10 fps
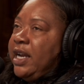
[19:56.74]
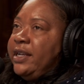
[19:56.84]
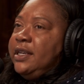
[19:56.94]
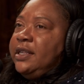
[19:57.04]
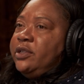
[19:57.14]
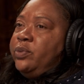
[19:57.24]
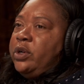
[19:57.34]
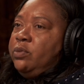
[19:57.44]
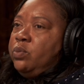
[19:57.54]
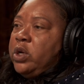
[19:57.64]
I think that's
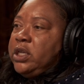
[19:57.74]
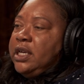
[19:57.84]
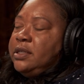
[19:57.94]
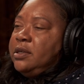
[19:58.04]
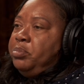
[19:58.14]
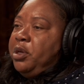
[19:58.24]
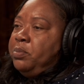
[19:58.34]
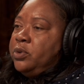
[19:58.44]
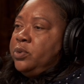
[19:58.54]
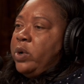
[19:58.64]
what gets in
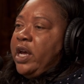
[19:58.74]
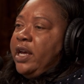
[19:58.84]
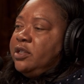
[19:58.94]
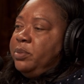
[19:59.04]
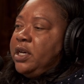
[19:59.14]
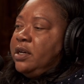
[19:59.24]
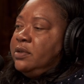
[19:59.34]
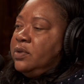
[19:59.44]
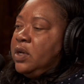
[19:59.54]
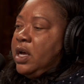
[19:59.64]
people's way, is
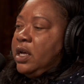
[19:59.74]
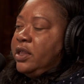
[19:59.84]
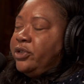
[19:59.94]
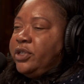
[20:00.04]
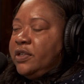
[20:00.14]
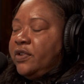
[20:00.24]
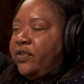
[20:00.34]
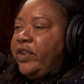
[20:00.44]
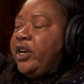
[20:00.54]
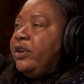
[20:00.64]
because there's this
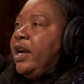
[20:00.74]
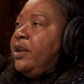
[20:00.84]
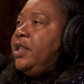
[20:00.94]
fear out